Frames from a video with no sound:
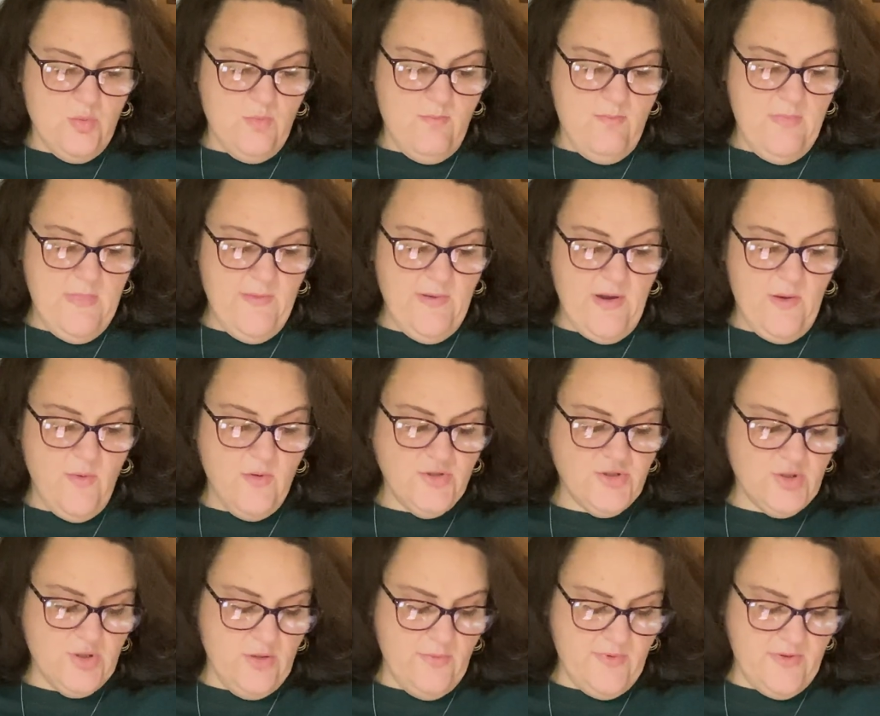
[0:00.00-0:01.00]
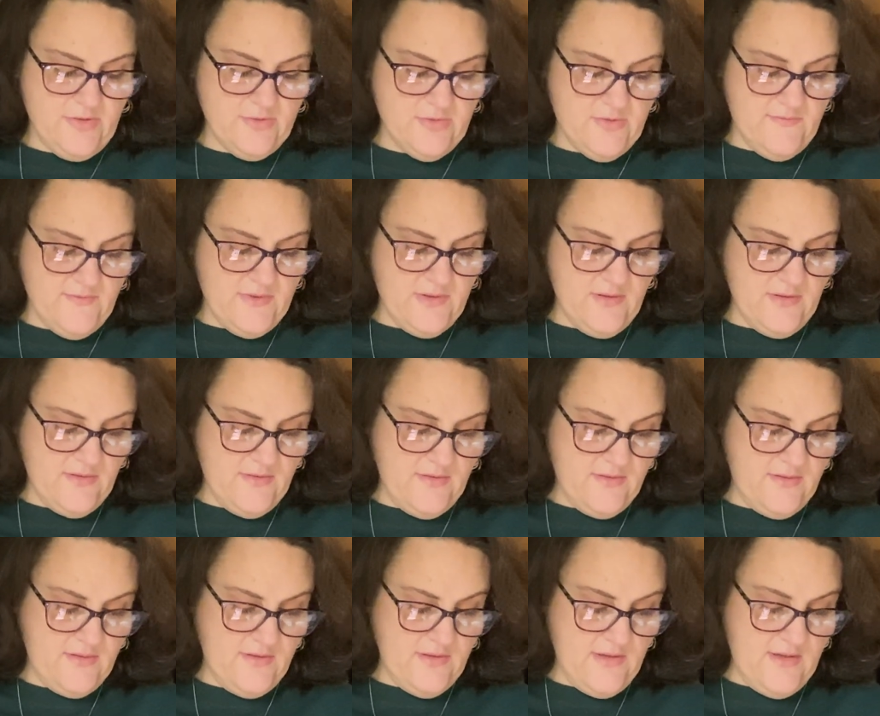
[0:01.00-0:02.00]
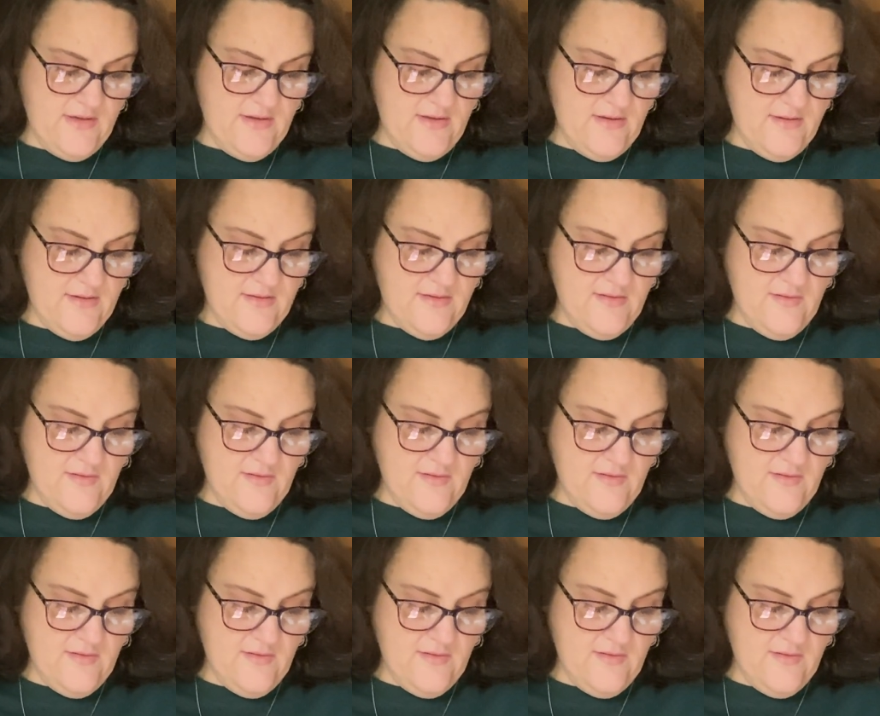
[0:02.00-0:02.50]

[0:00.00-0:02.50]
Maybe I won't show you a picture of it, because did I not?